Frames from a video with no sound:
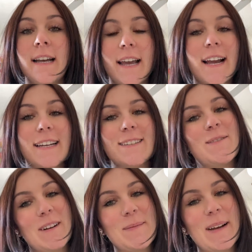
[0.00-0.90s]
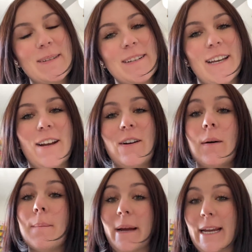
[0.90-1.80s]
Hi guys, welcome back to my channel.
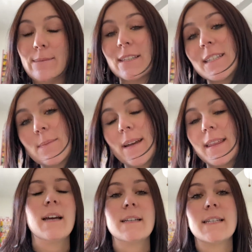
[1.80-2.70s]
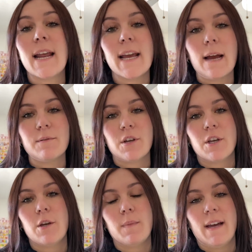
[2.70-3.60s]
My name is Elizabeth. Today I'm showing
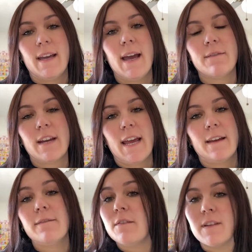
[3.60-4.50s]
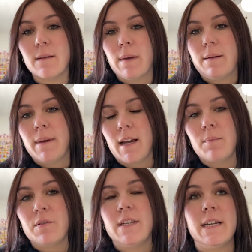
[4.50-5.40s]
you my everyday 15-minute makeup
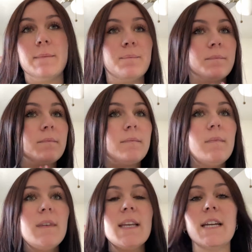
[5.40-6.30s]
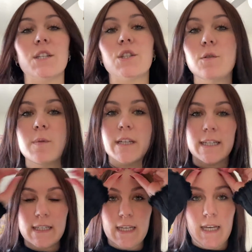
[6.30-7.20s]
routine. It's super
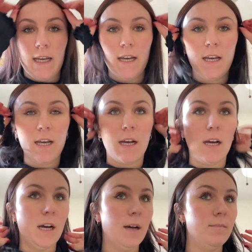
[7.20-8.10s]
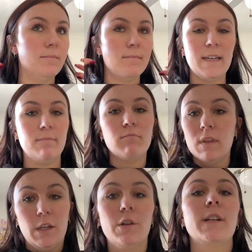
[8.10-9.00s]
easy. It
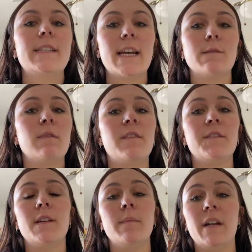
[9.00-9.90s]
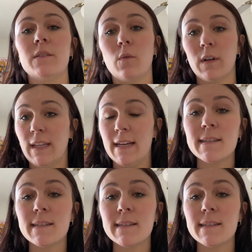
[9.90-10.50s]
literally takes me 15 minutes or less